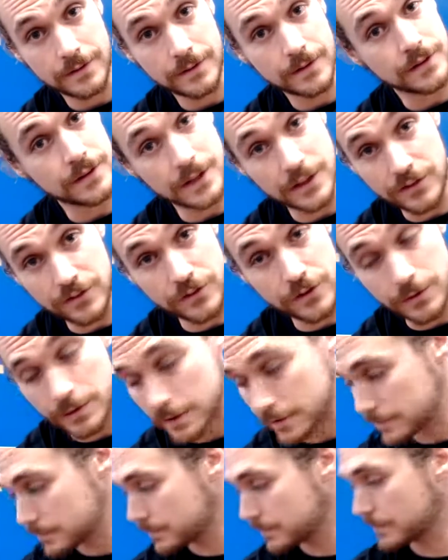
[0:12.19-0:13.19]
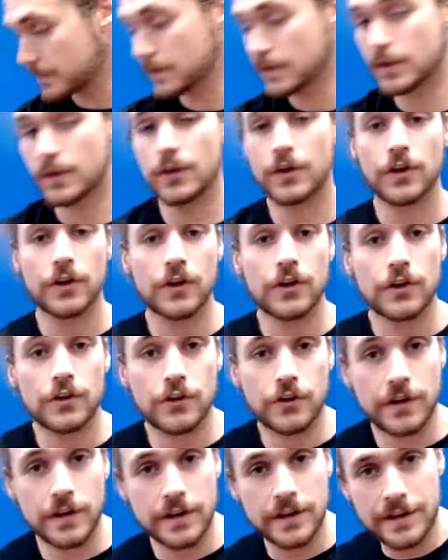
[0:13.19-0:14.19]
Let's do it. You're
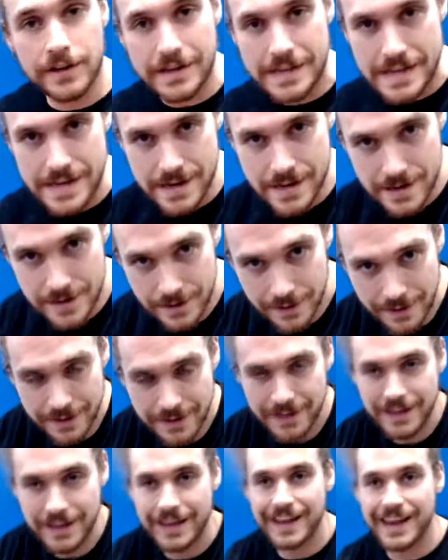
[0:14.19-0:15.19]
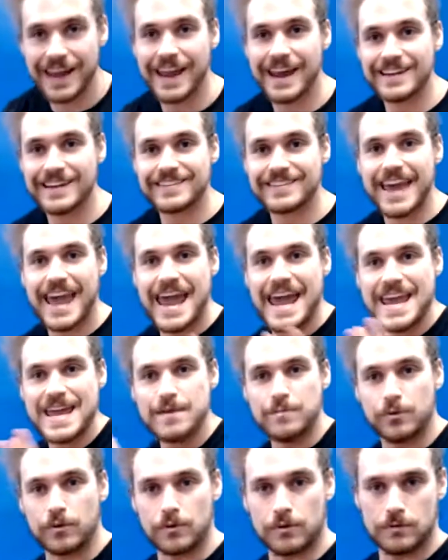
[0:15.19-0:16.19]
gonna need a
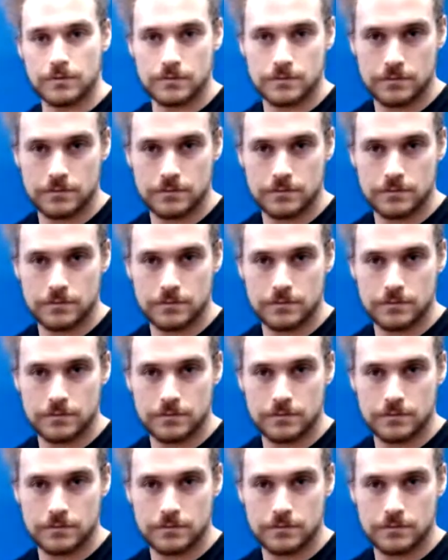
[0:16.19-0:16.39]
table